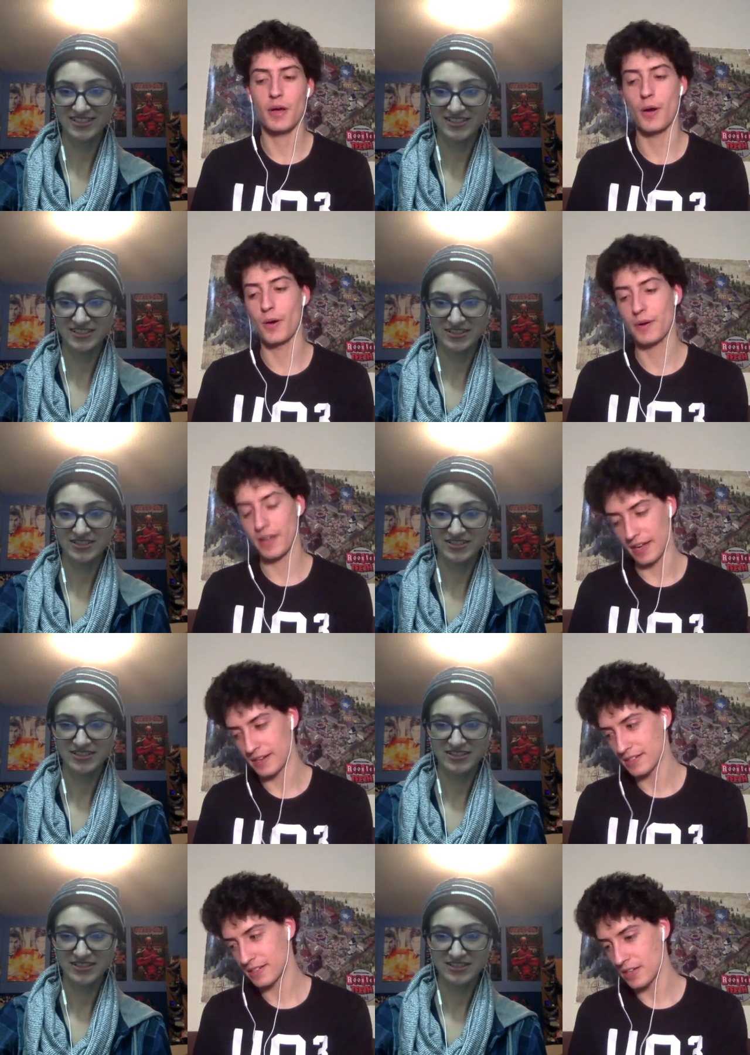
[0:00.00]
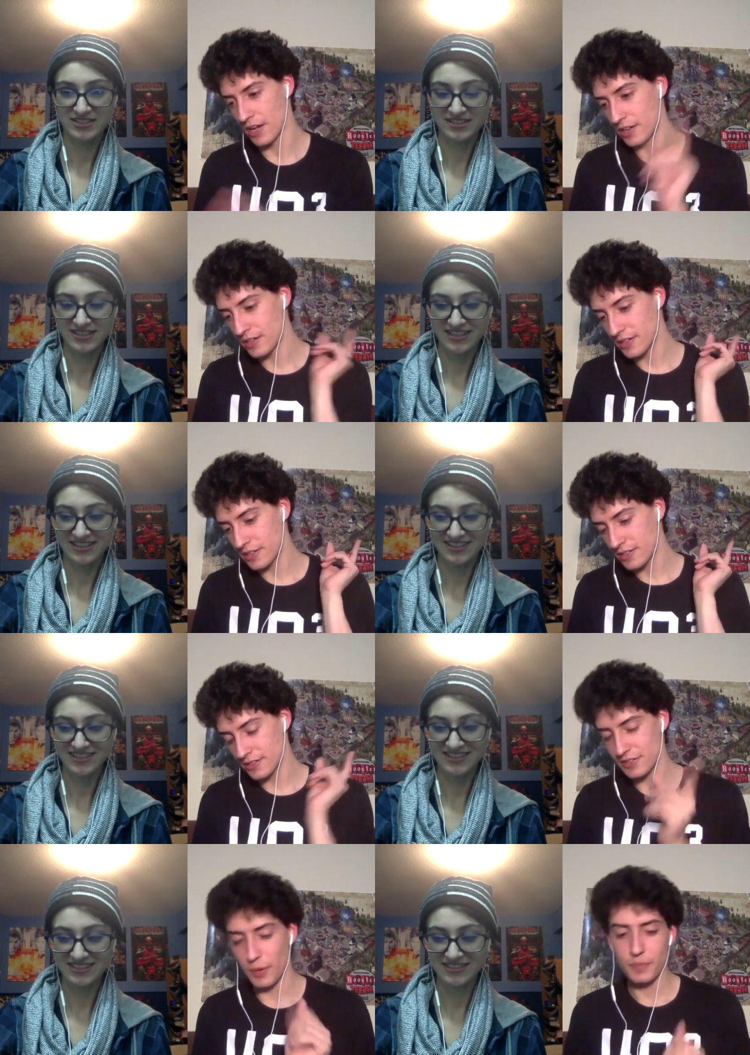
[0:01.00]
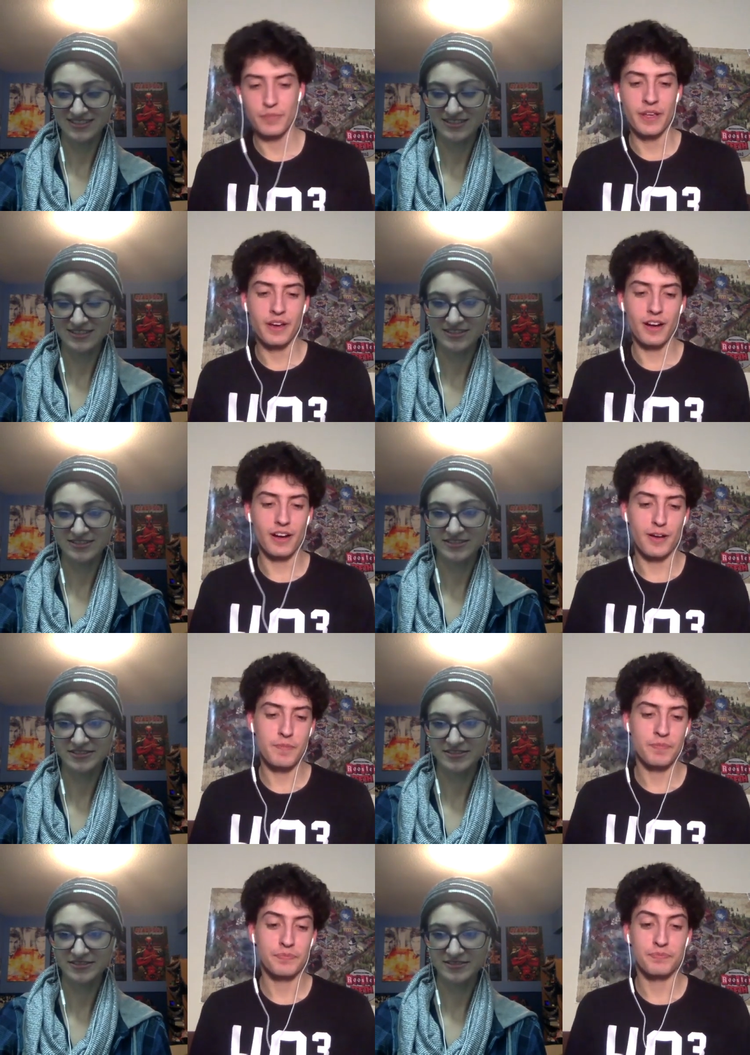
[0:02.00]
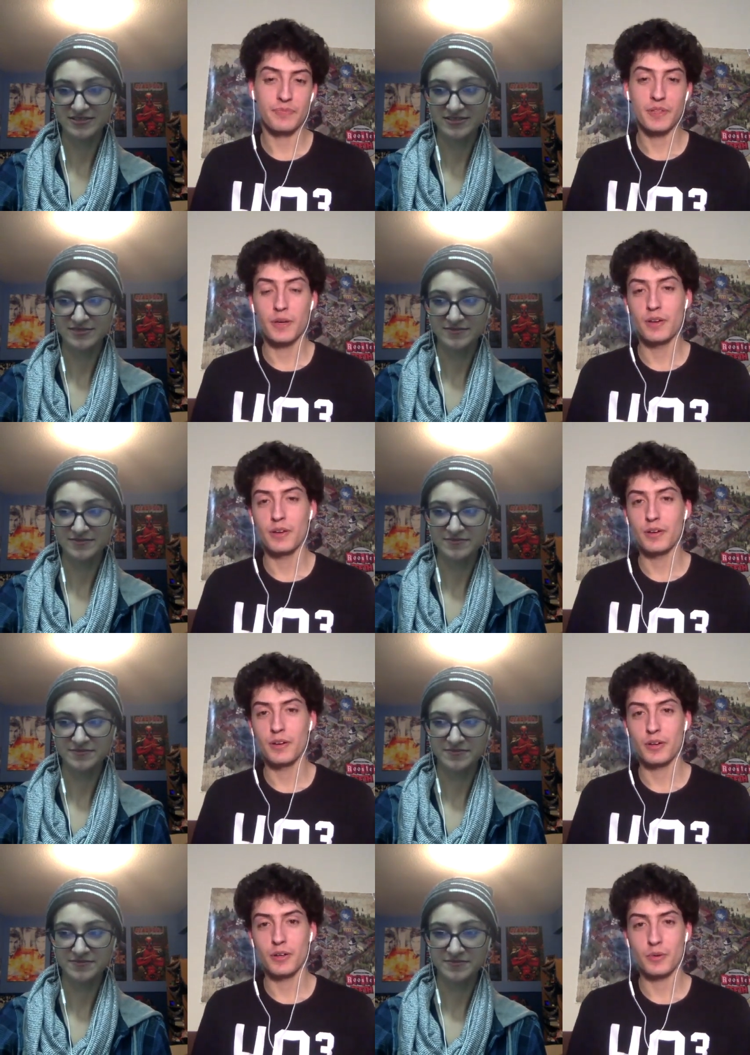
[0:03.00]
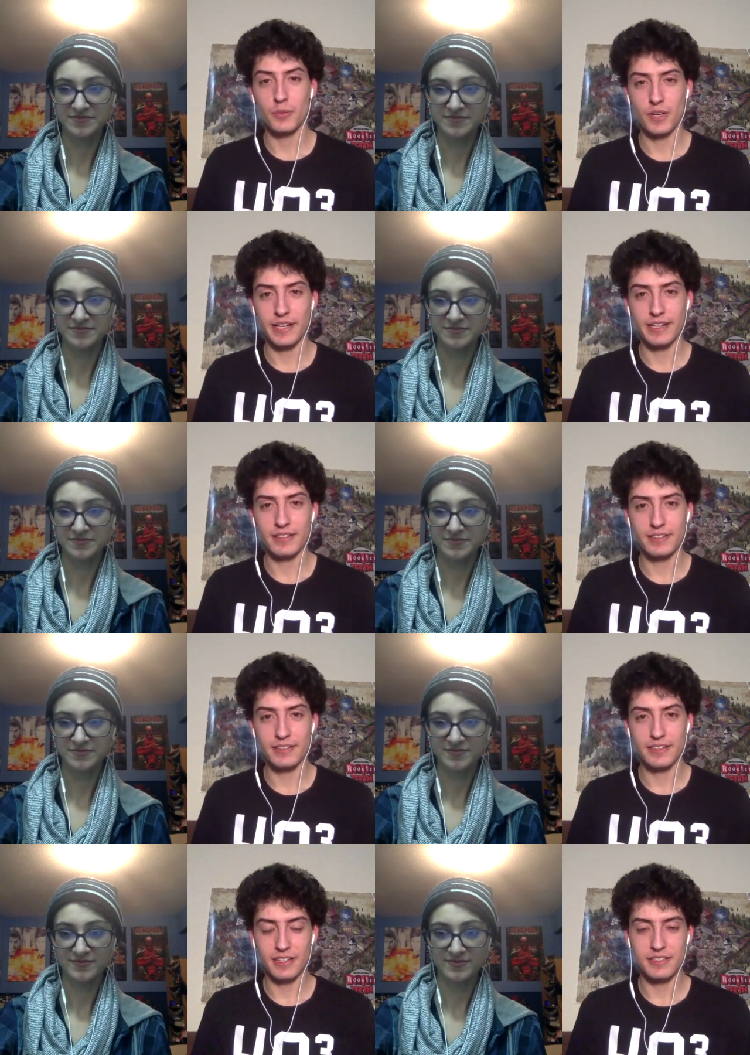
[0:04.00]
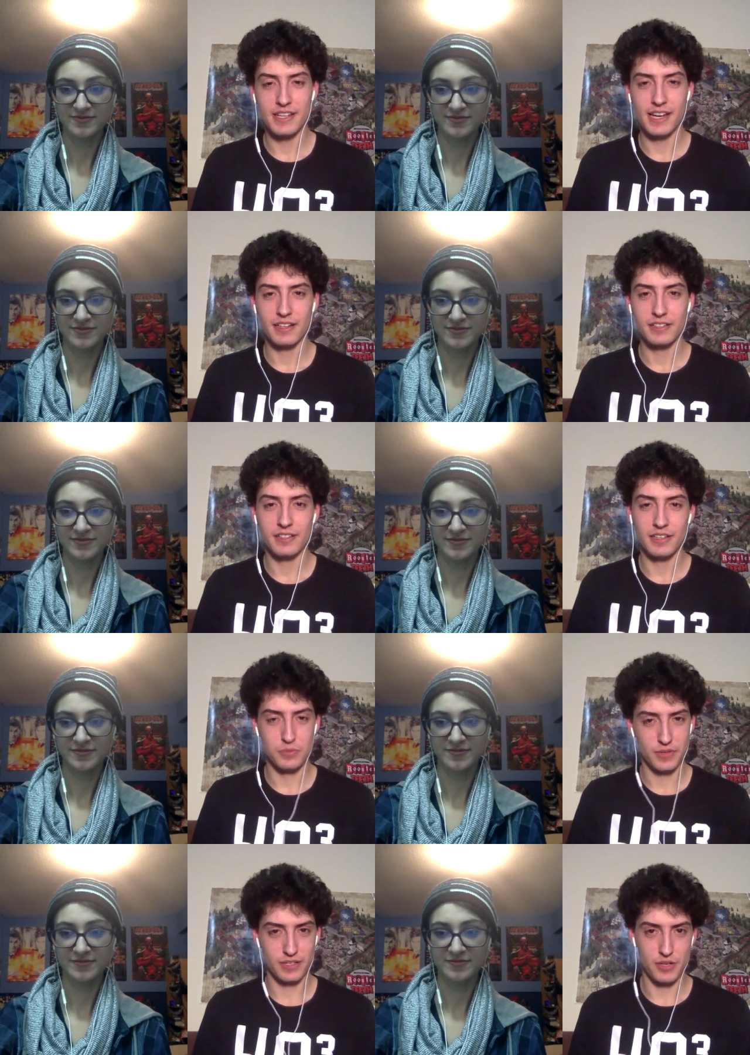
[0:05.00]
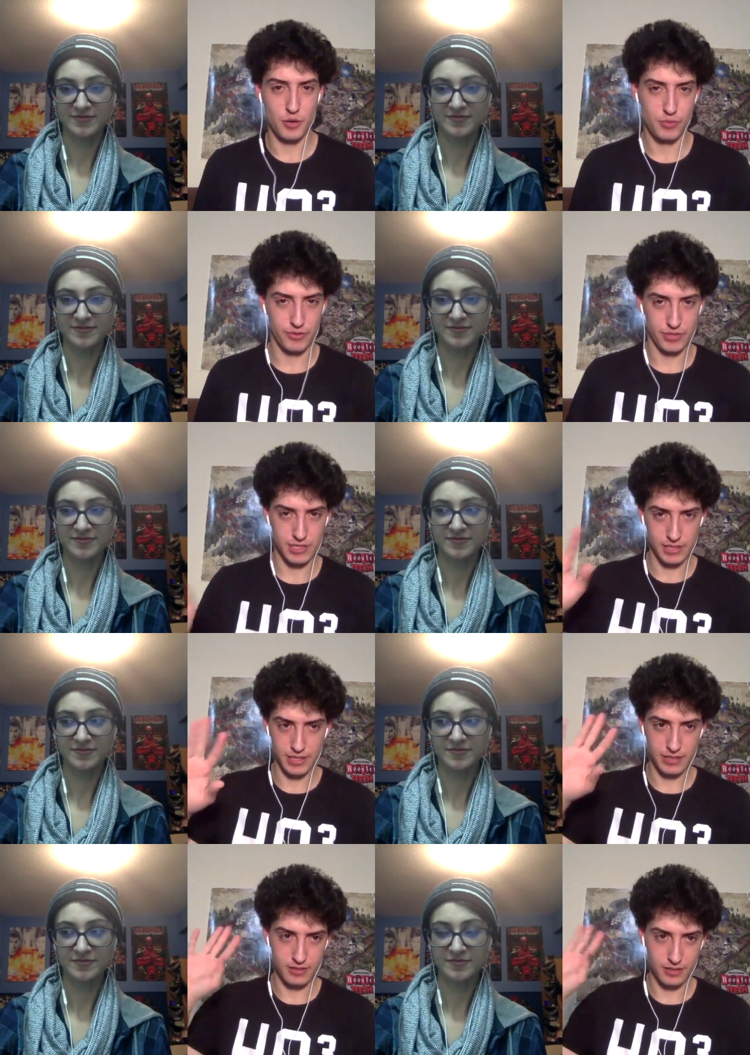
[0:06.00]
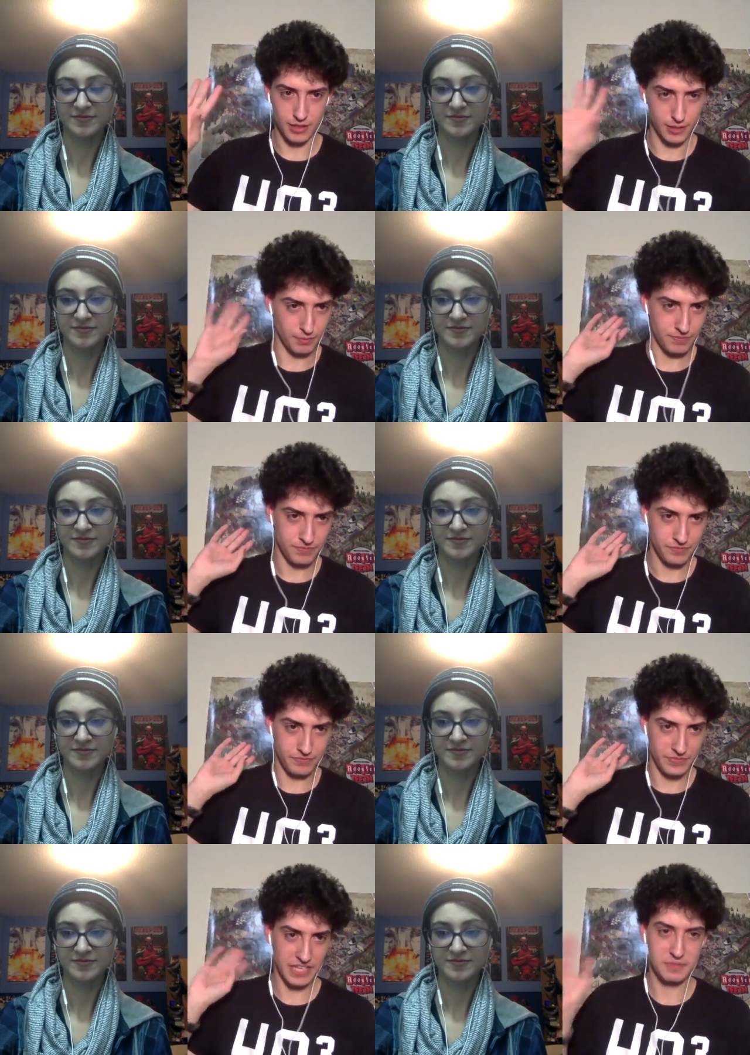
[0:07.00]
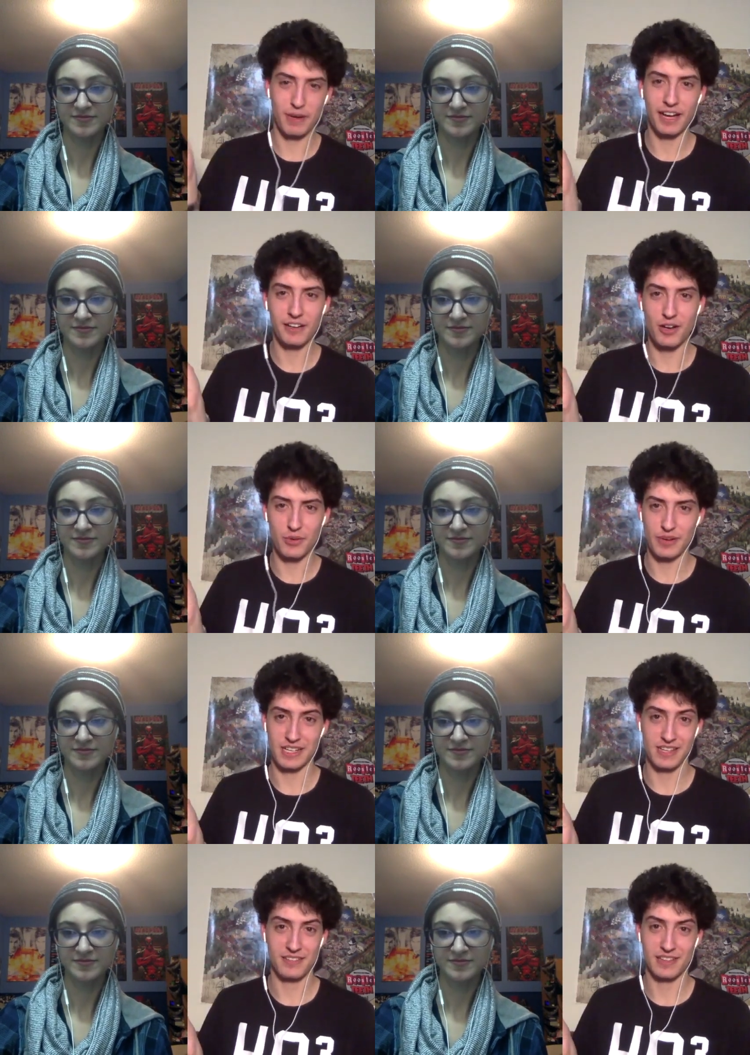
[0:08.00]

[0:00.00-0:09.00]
Speaker 1: Okay. So, um, Wyatt, his dad, as we know previously, um, he's back already.